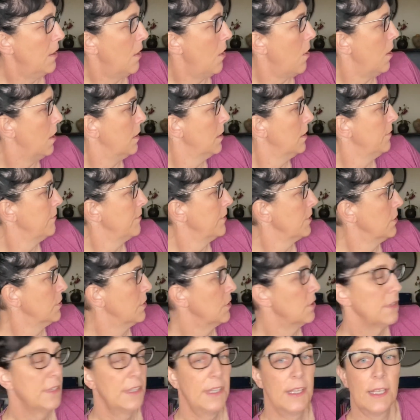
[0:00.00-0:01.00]
all of your
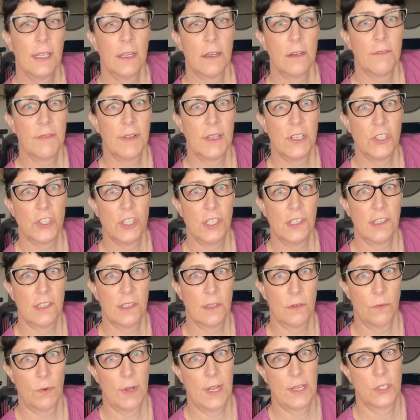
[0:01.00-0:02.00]
nursing interventions
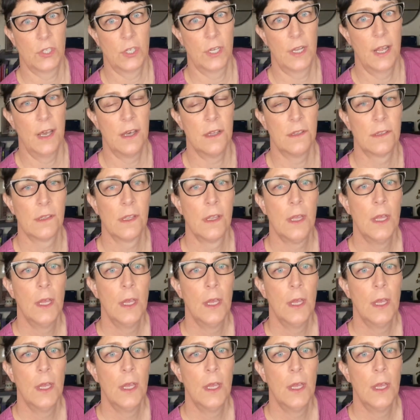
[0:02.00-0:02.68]
and rationales.